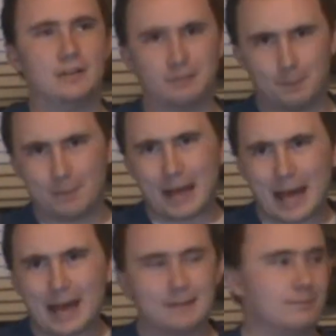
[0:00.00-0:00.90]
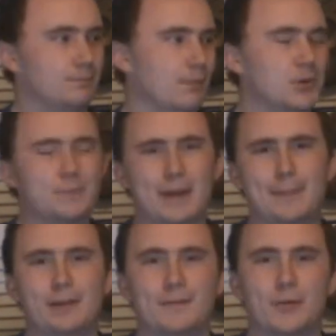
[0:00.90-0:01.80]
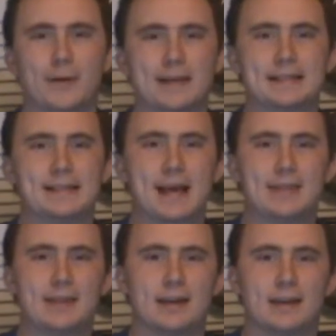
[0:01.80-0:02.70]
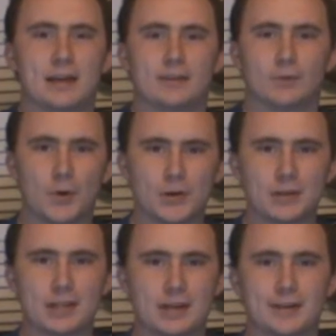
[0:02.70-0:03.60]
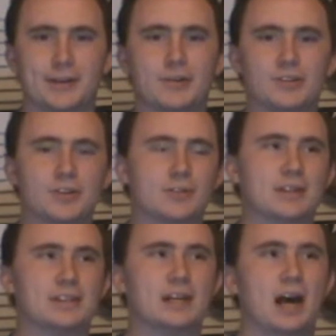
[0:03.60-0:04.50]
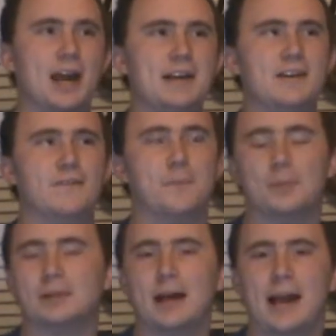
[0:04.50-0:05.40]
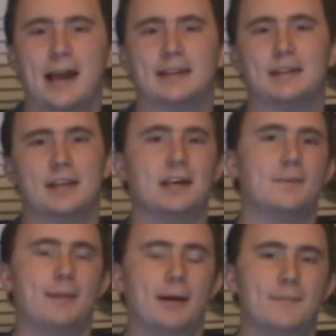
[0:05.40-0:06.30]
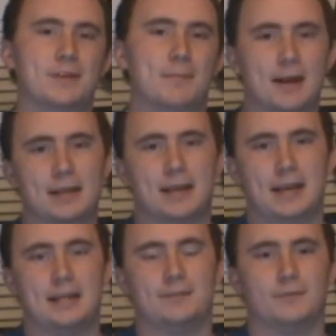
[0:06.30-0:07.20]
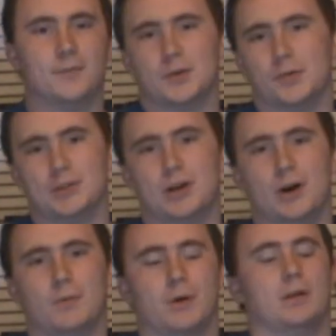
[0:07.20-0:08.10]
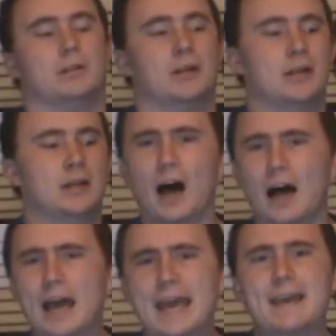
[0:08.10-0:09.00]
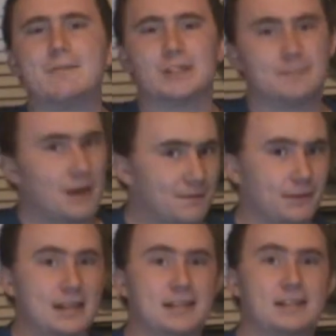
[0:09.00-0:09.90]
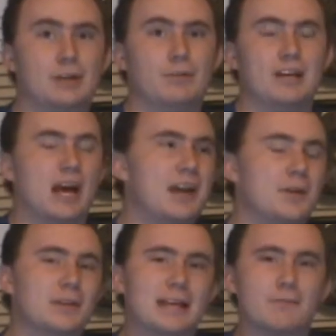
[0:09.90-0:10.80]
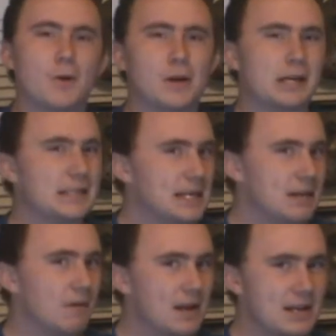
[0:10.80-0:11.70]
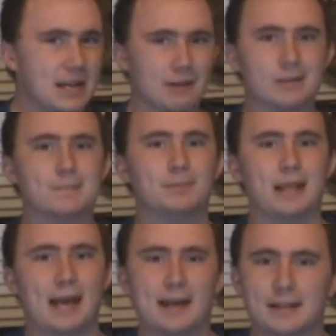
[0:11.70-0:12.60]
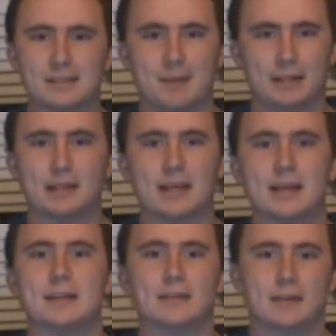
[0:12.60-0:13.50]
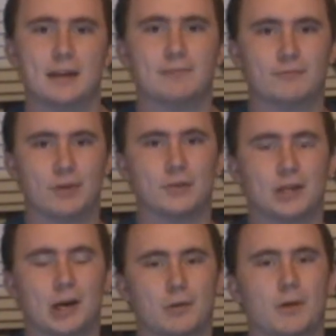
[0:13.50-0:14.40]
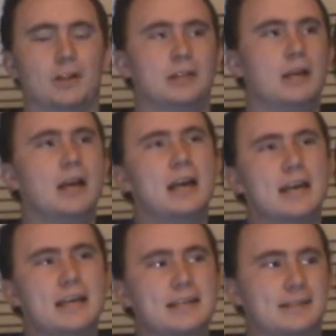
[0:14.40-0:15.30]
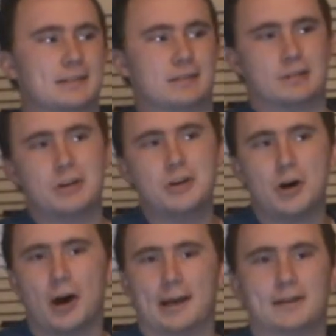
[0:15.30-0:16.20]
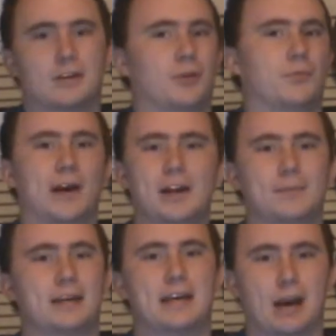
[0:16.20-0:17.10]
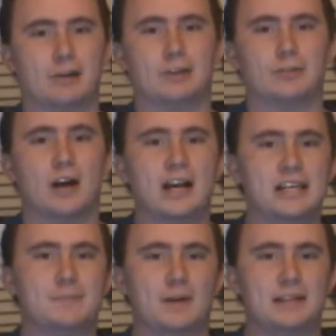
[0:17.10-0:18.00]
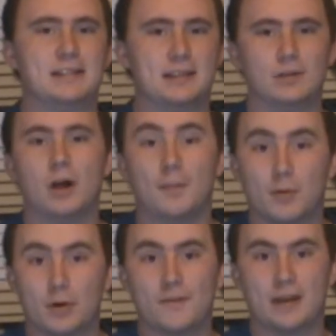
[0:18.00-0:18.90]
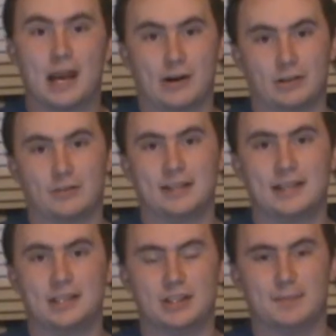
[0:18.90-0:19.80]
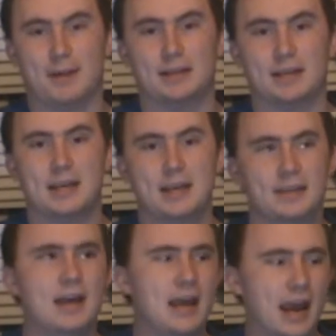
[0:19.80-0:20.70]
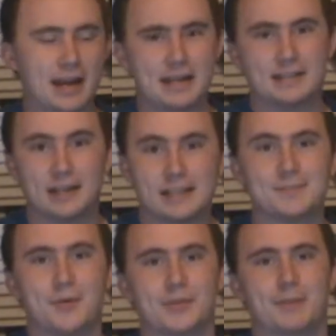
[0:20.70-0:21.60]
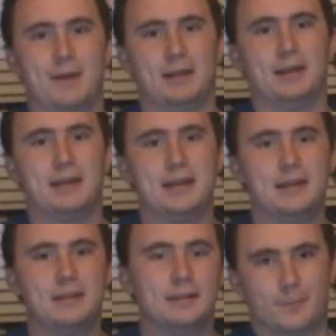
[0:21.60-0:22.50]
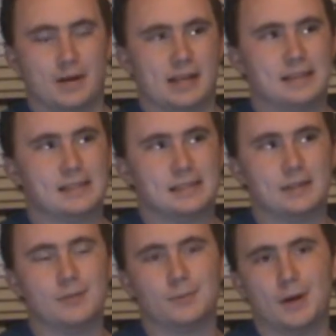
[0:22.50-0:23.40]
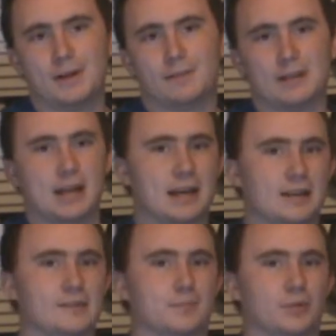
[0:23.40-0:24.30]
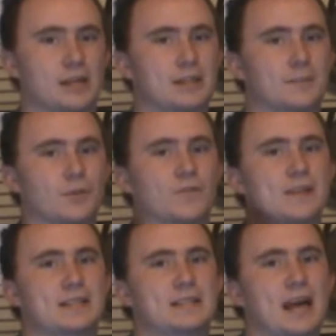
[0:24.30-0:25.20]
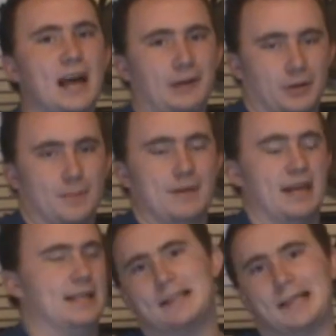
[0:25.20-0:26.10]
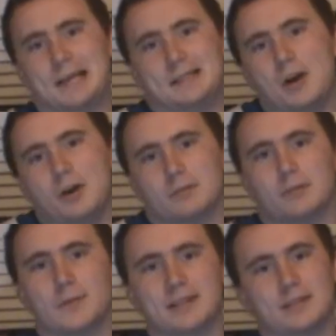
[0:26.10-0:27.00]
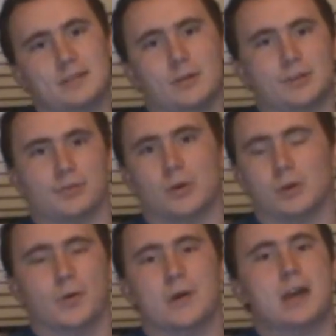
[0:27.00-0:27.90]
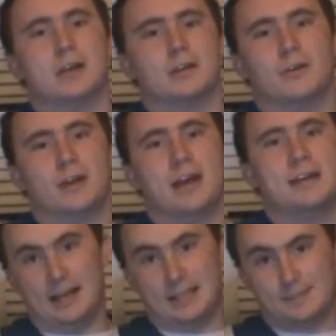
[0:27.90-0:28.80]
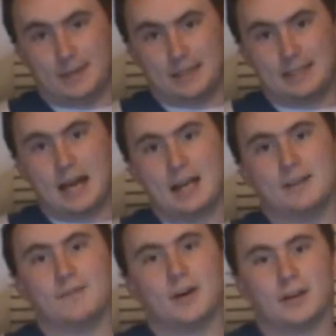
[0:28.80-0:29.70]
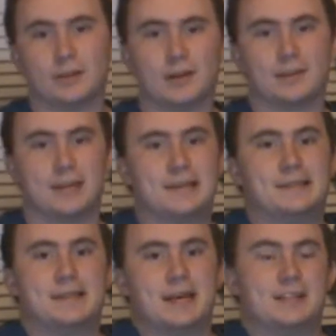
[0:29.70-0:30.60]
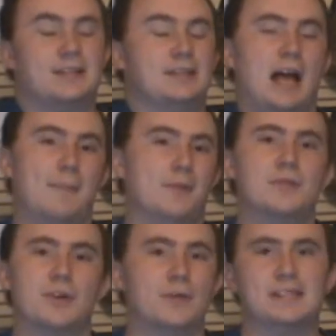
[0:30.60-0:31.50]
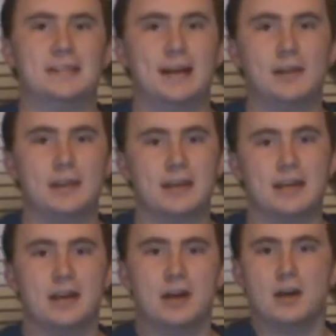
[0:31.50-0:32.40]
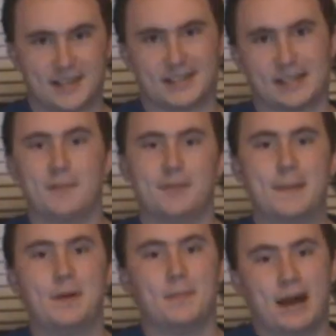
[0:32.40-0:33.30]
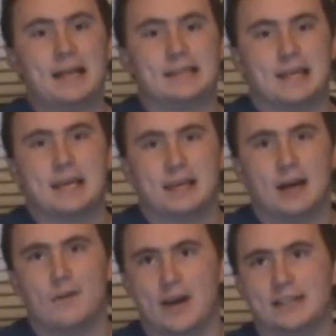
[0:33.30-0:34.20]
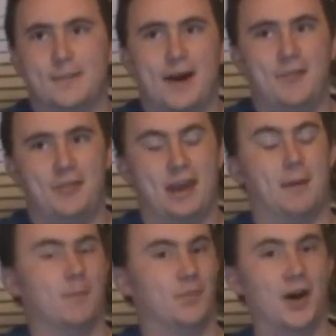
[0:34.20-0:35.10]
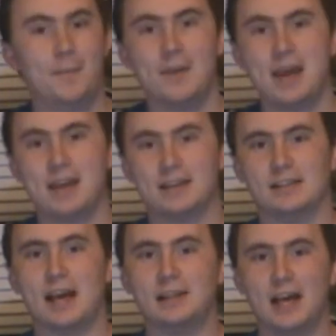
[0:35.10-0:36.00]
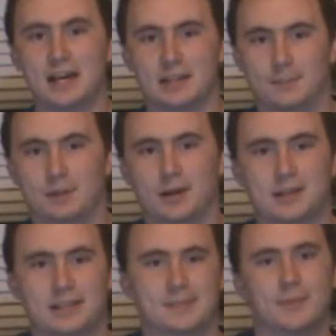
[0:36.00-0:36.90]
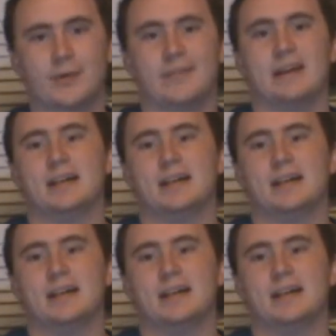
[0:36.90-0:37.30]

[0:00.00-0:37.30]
The bad... most people have already said that Ronan the Accuser is kind of bland, and they compare him to Malekith from Thor the Dark World. I respectfully disagree. I don't think Ronan is anywhere near as bland as Malekith in Thor the Dark World. He's not incredibly characterized, but he's still got more of a characterization than Malekith, and he does more than Malekith, but he's still one of the negatives bringing the movie down a bit. He's not the Winter Soldier or Loki, okay? As well as that, you've got a lot of things that just happen coincidentally, which some people might think of as a bad thing. Not me, because I liked the plot of this movie.